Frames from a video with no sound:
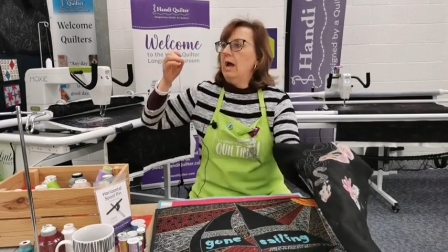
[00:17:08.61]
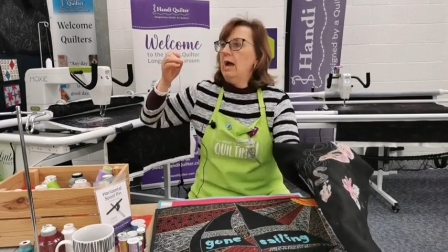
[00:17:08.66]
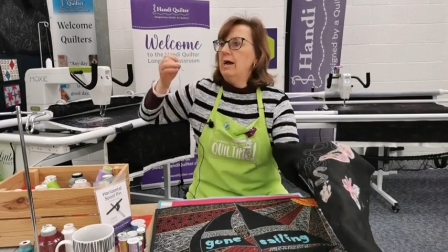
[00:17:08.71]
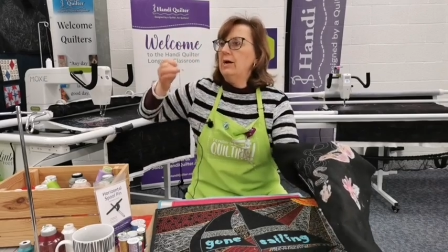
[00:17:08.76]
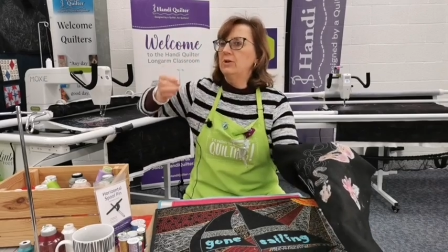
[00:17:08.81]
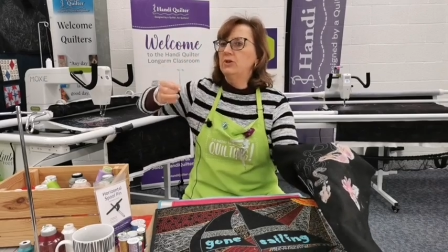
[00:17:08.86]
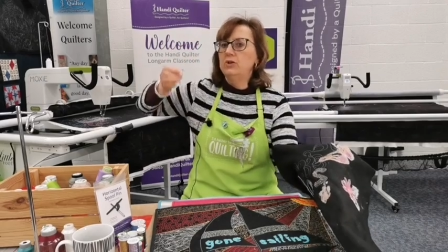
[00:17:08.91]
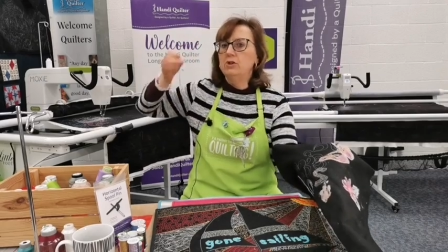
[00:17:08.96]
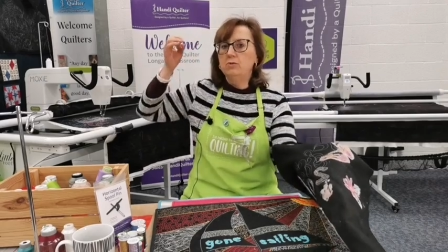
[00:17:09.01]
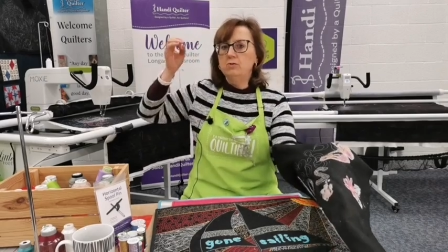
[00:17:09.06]

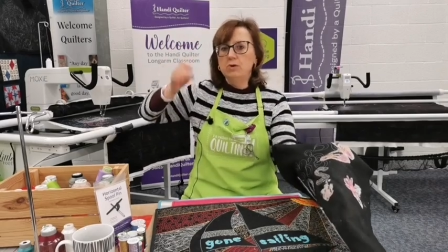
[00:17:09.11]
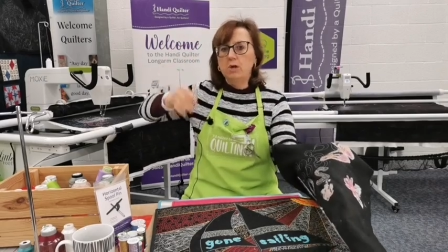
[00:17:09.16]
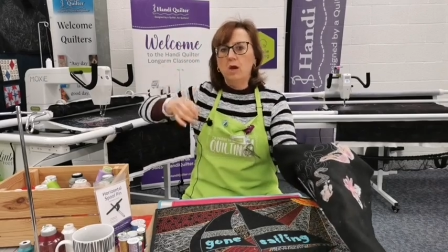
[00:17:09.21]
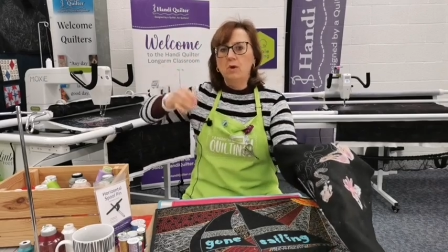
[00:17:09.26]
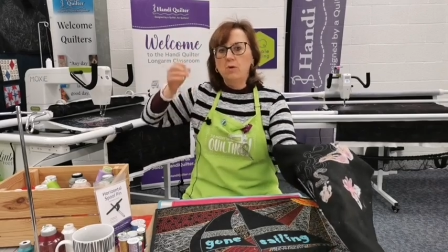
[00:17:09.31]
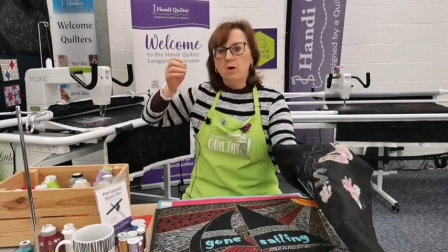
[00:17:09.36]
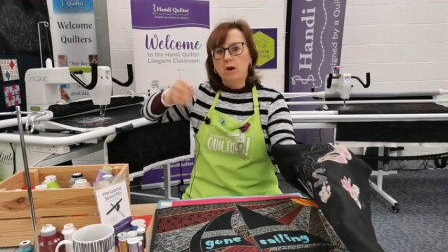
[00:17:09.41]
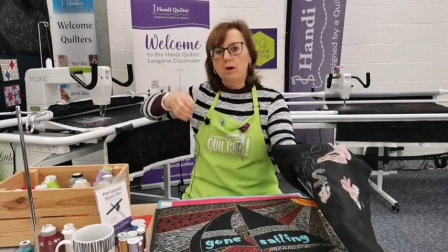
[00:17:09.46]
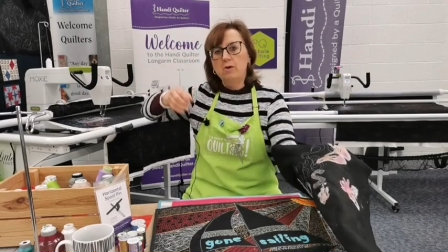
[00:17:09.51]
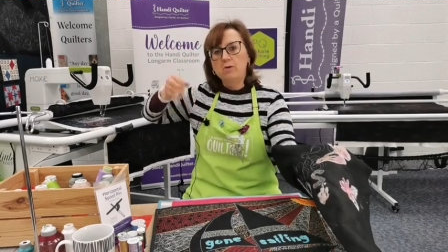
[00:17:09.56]
as you
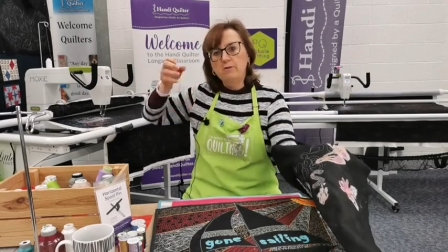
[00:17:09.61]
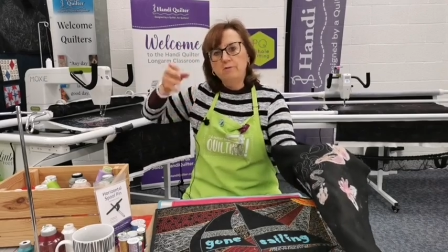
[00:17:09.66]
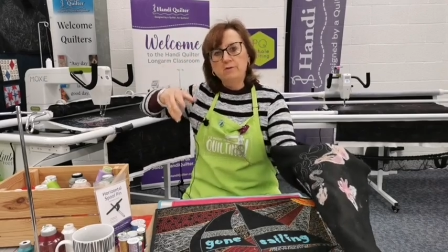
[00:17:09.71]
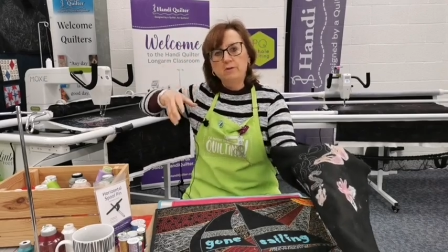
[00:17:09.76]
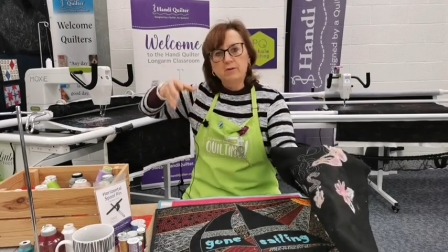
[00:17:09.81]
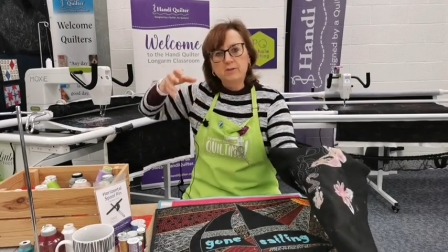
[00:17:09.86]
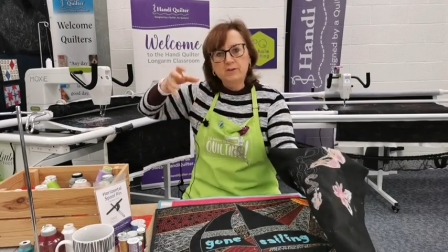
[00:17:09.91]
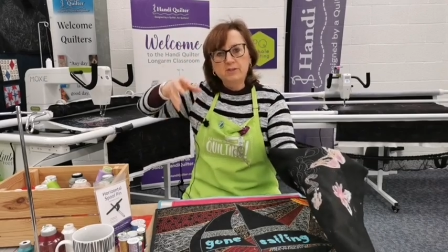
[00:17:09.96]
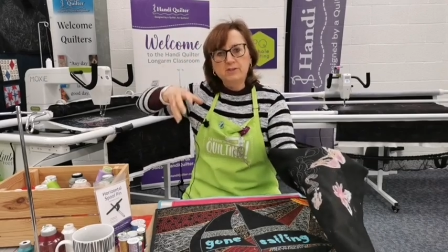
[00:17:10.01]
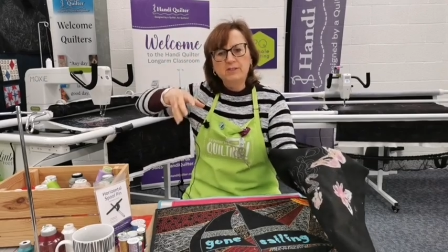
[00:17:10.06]
go
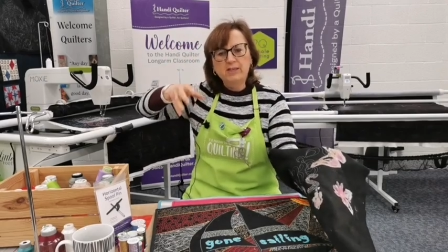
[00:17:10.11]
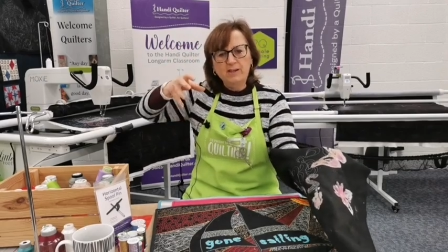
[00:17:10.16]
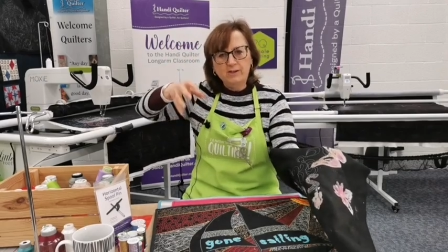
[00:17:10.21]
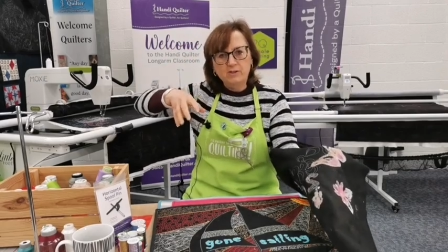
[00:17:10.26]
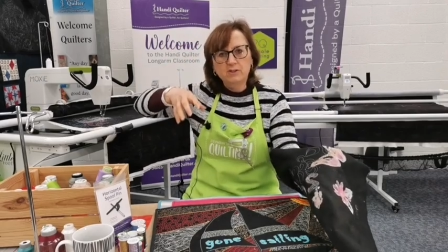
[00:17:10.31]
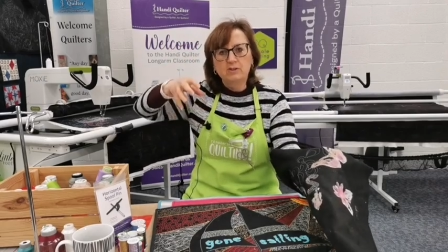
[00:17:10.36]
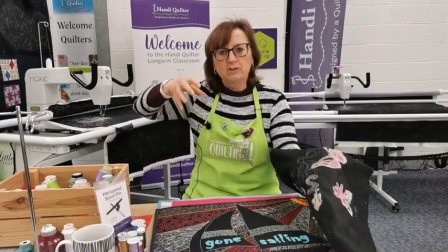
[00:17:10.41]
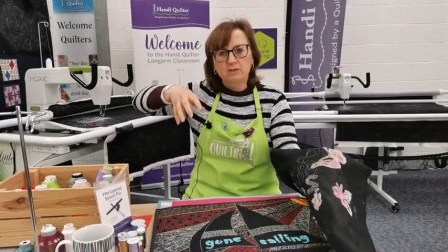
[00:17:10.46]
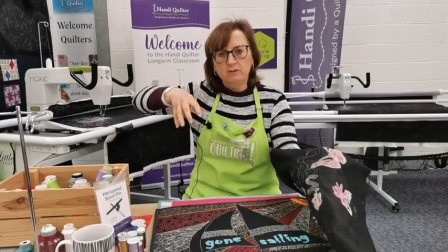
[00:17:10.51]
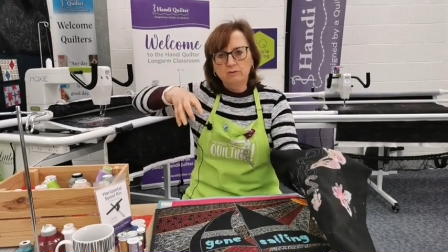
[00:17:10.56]
over the
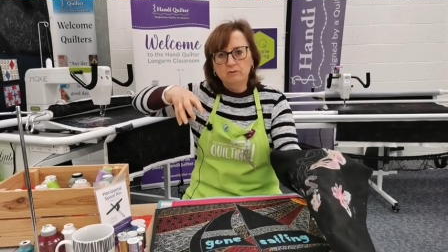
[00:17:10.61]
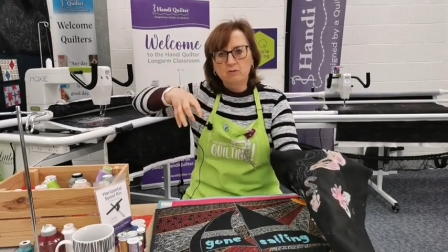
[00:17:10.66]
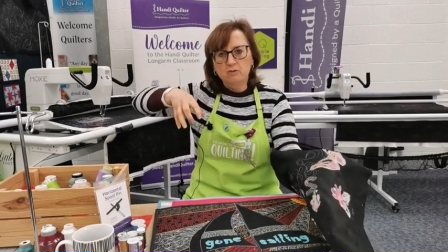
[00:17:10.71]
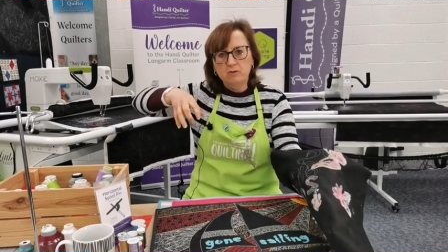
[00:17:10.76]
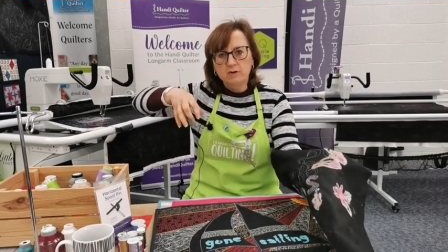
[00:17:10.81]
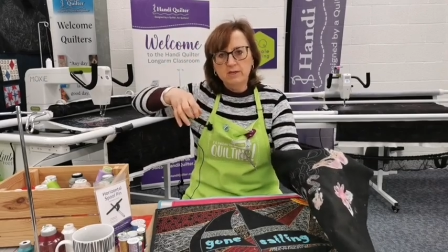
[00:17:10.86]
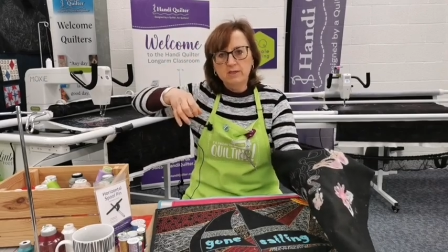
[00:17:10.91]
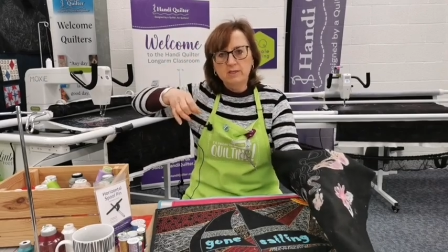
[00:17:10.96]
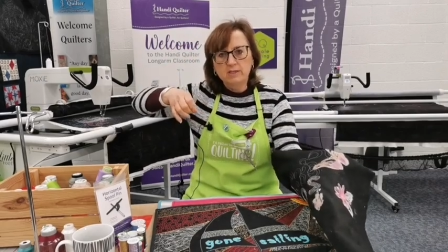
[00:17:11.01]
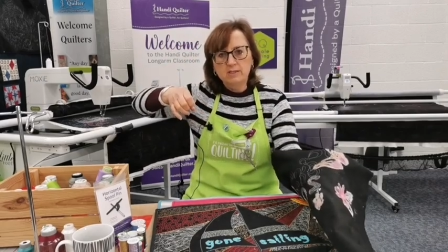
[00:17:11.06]
sections you've
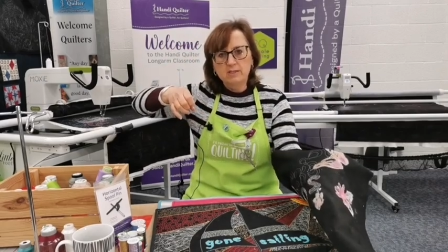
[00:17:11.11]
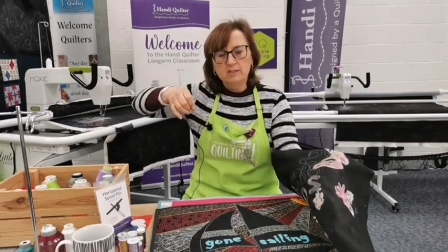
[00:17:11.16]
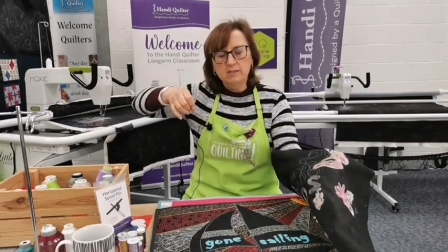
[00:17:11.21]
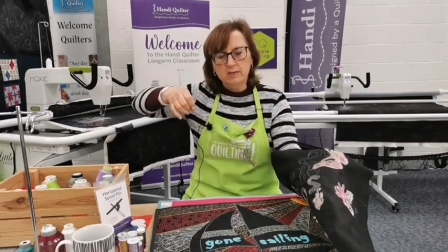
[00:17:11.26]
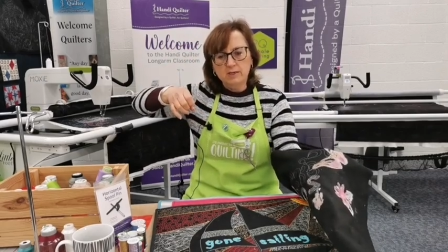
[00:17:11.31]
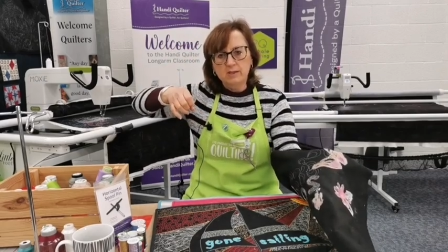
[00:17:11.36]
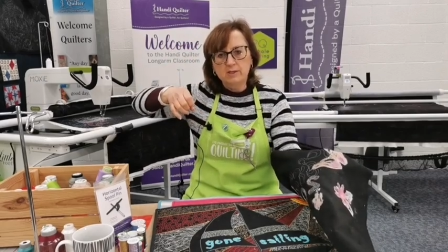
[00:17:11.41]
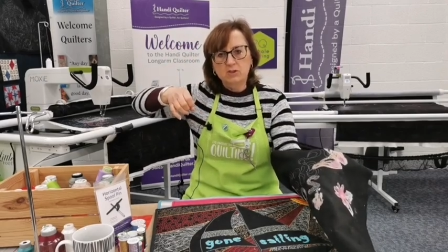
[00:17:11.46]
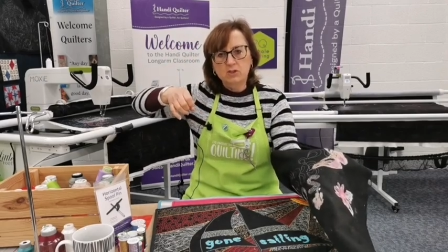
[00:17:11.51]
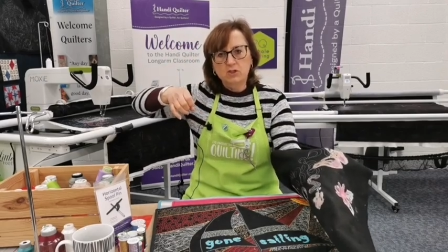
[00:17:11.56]
already
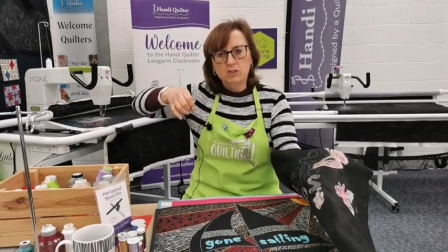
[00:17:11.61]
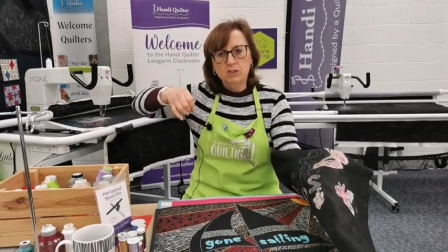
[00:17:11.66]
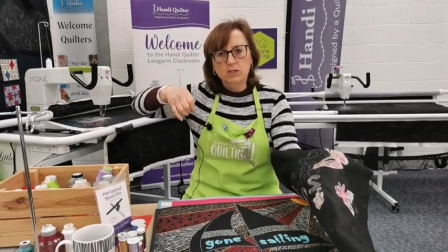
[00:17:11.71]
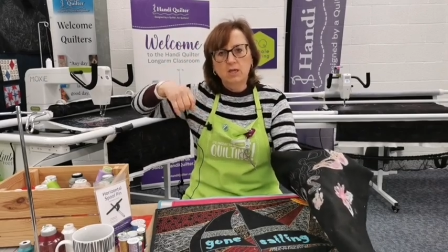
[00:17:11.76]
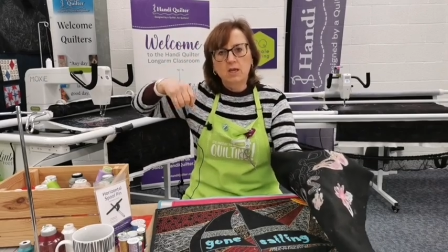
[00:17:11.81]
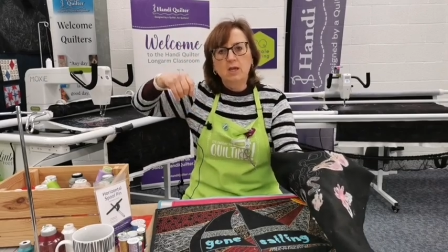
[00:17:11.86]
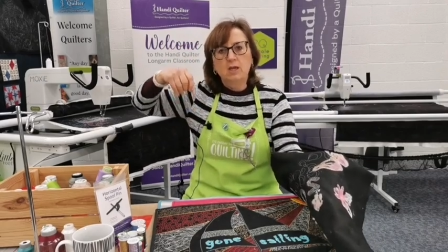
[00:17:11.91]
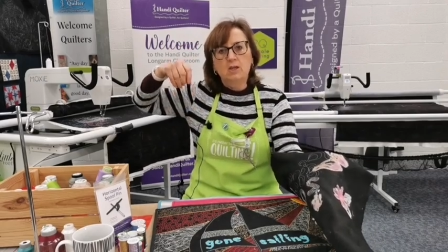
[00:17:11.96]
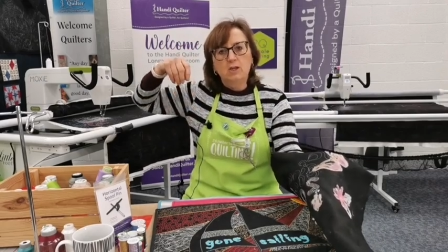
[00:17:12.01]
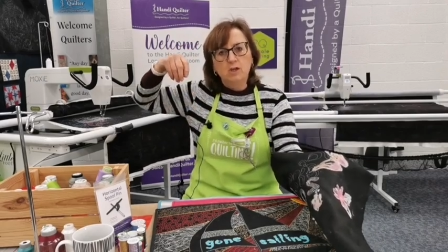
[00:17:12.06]
stitched,